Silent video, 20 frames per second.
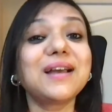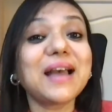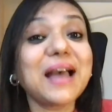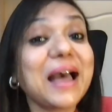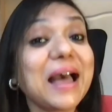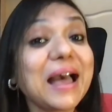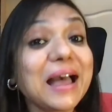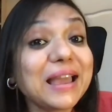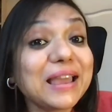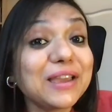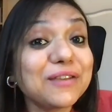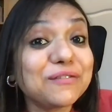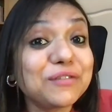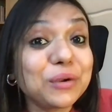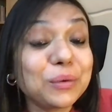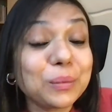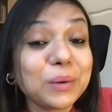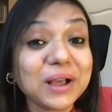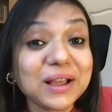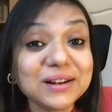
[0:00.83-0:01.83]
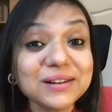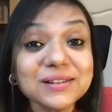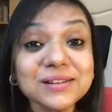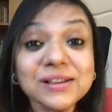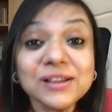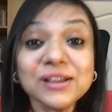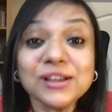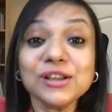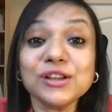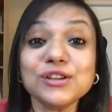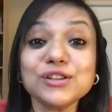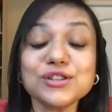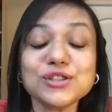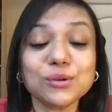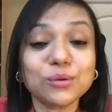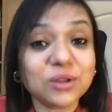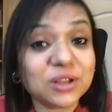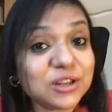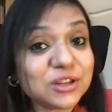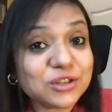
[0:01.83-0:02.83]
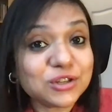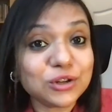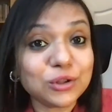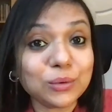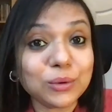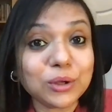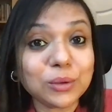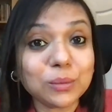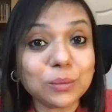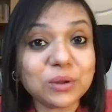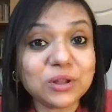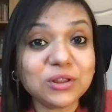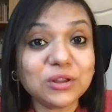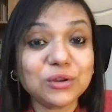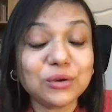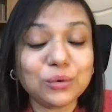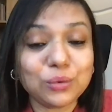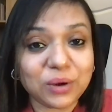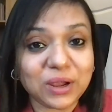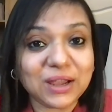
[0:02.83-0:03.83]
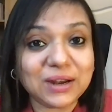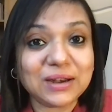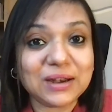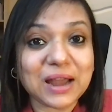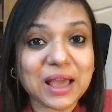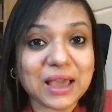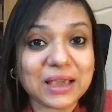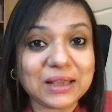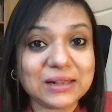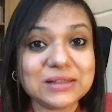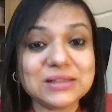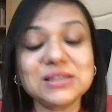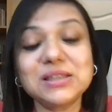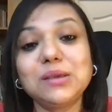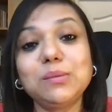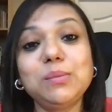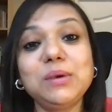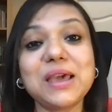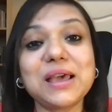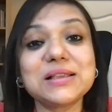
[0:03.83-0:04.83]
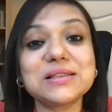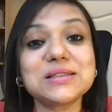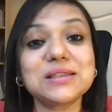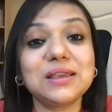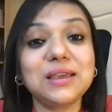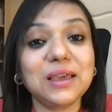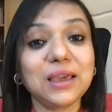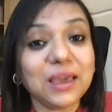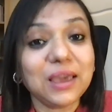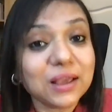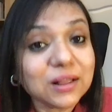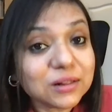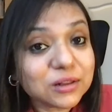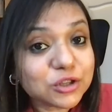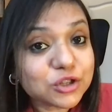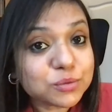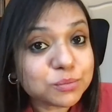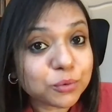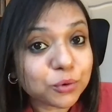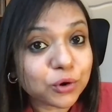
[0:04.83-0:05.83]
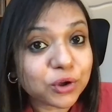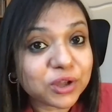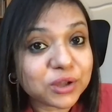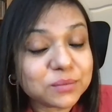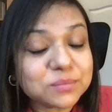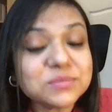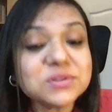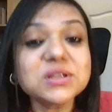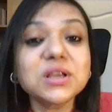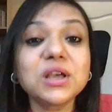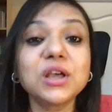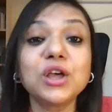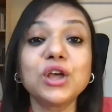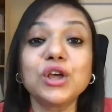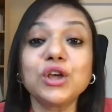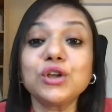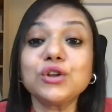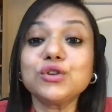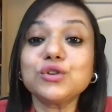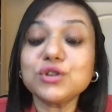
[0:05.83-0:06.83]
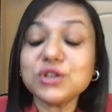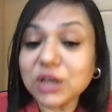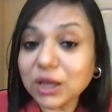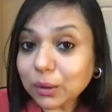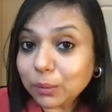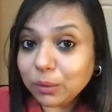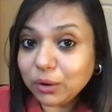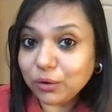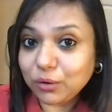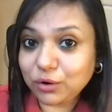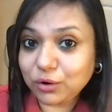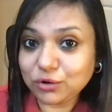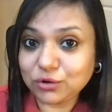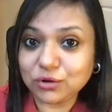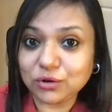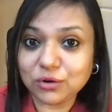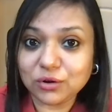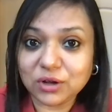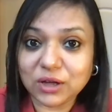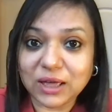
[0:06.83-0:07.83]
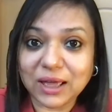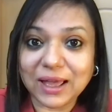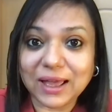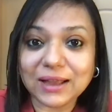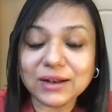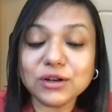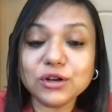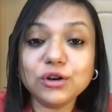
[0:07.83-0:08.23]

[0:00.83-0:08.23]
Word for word: Hi everyone. So continuing with the grade 9 CBSE English poems, today we're going to look at